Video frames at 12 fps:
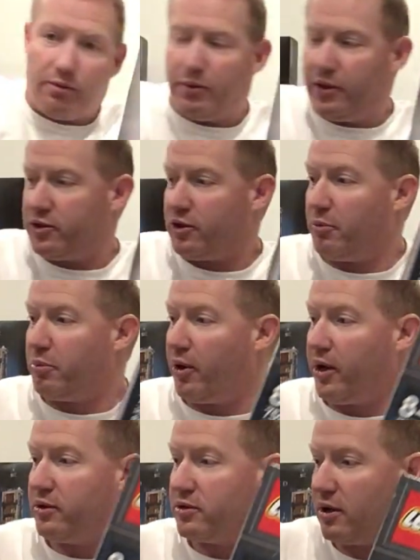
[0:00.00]
which I
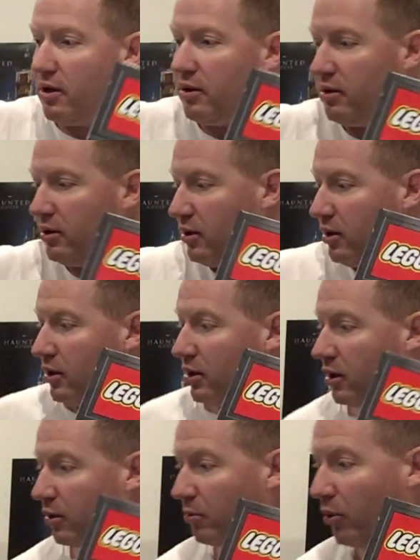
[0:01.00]
plan to
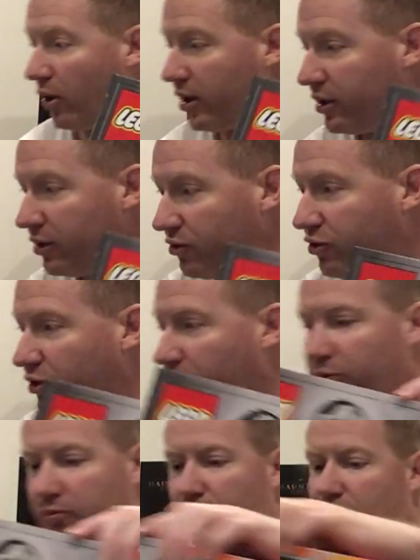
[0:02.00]
combine into
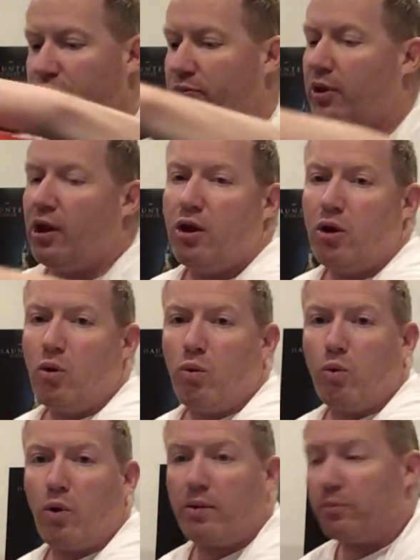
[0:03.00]

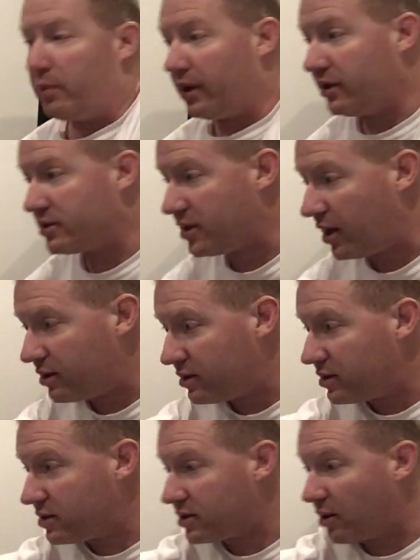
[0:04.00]
one big set
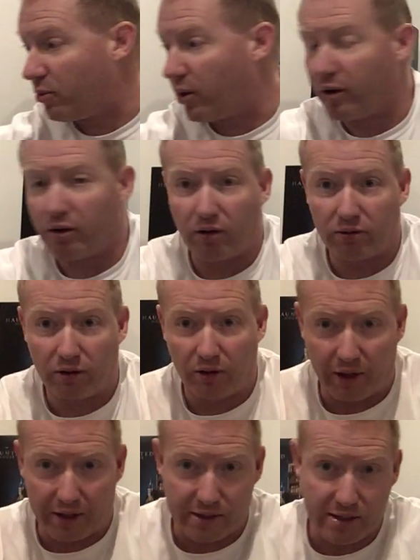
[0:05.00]
somewhere along the
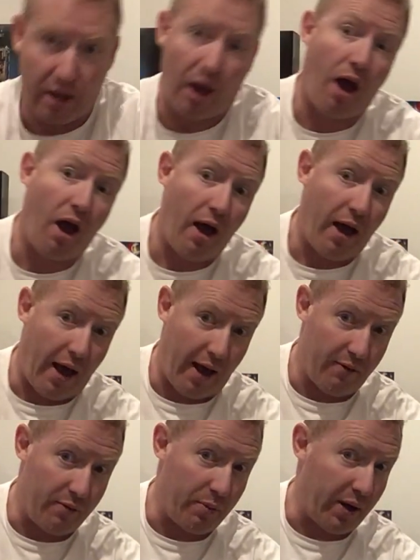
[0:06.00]
lines.
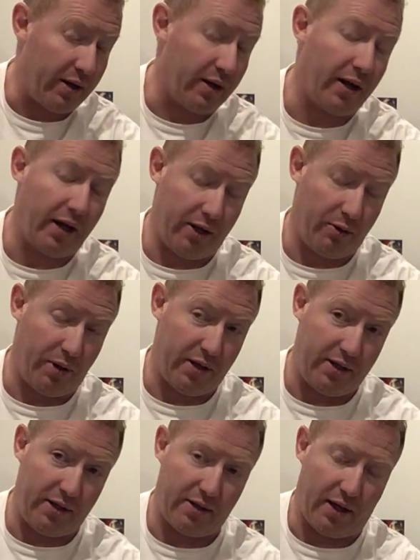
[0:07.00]
Haven't made it anywhere
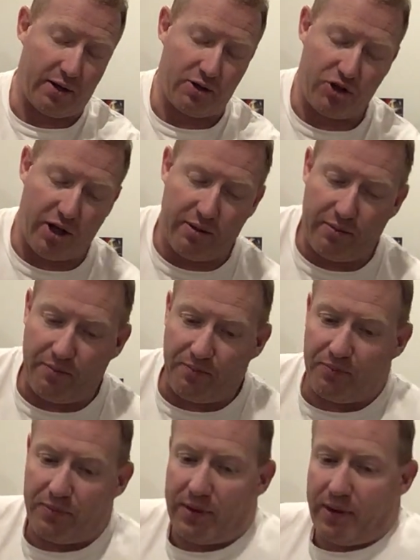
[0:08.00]
near that as yet.
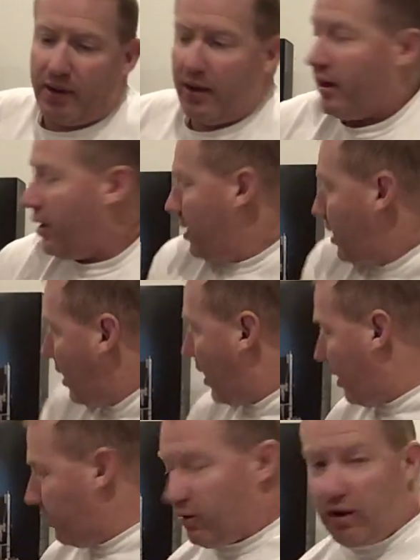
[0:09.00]

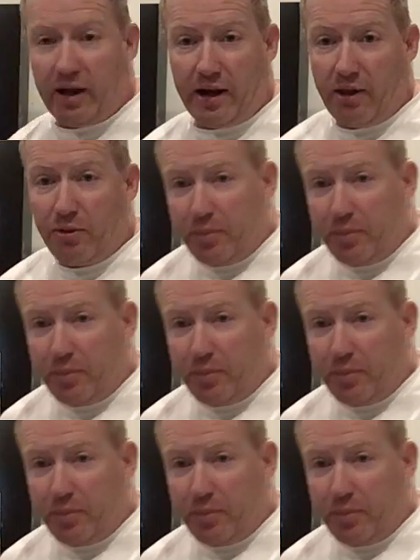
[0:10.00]
And another